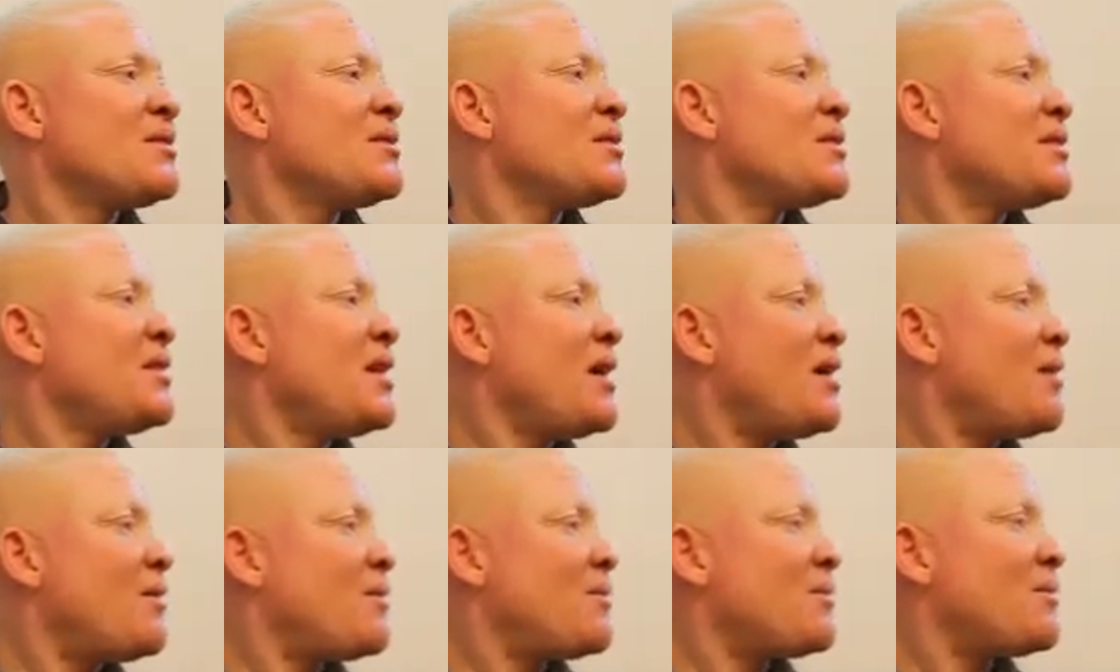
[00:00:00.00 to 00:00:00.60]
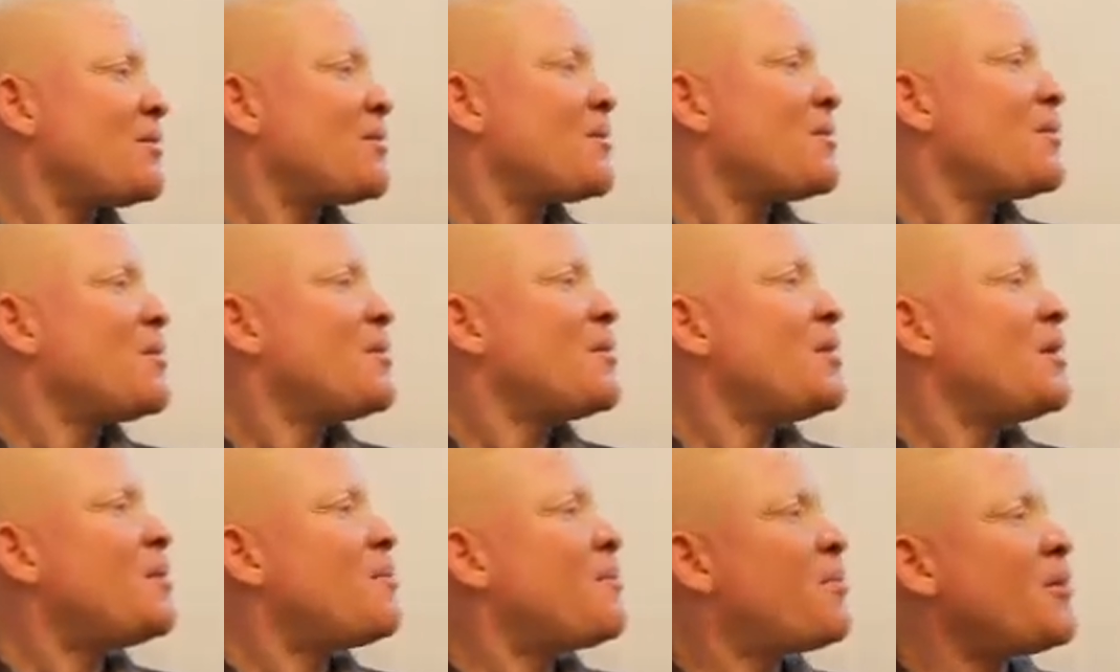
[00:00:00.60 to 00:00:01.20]
Now,
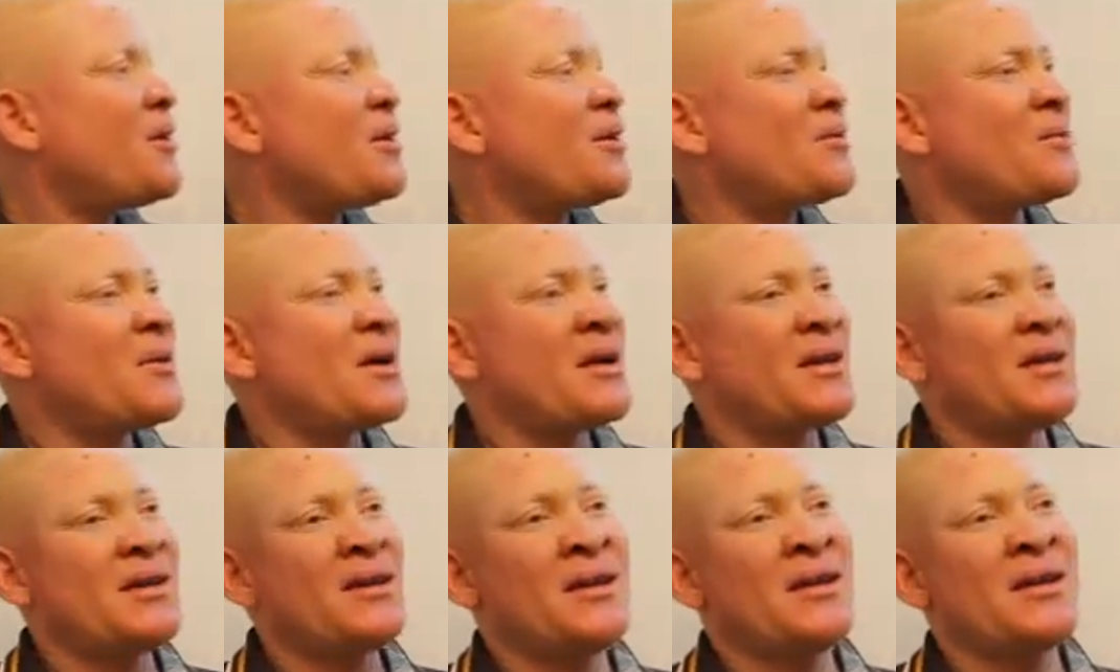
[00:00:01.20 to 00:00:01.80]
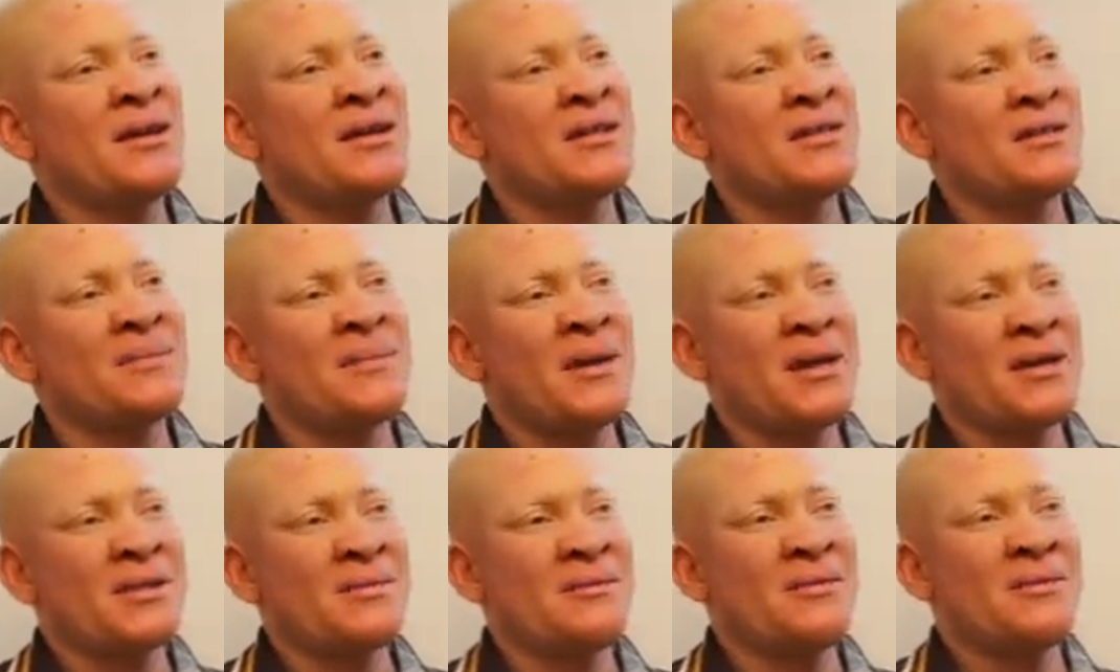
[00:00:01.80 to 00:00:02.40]
the point where he gains
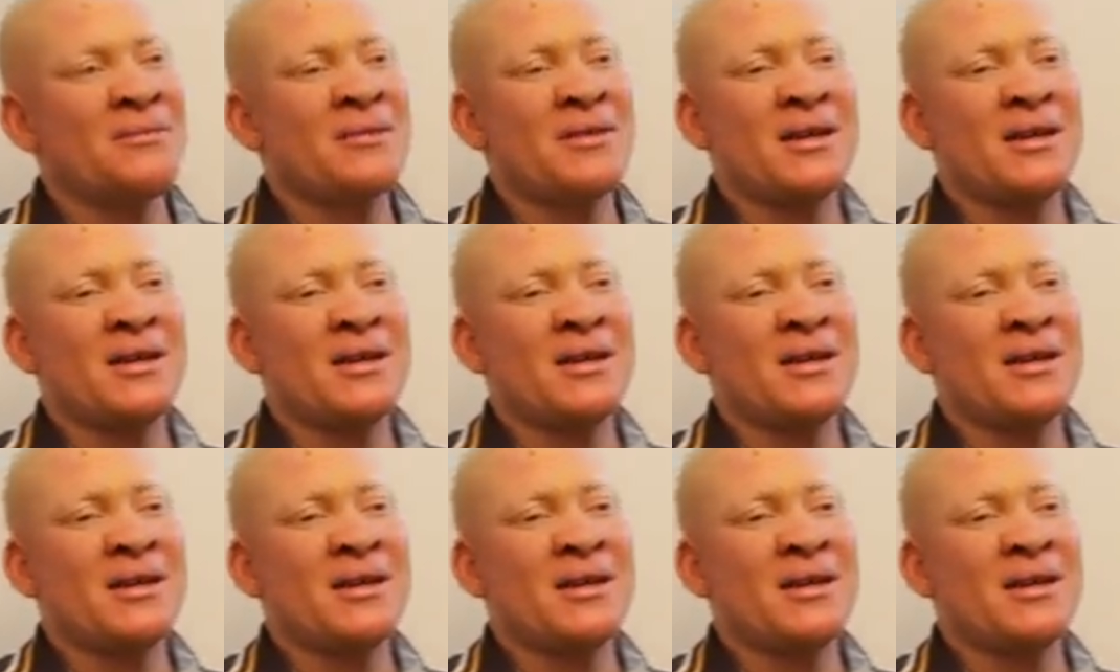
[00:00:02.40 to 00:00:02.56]
maximum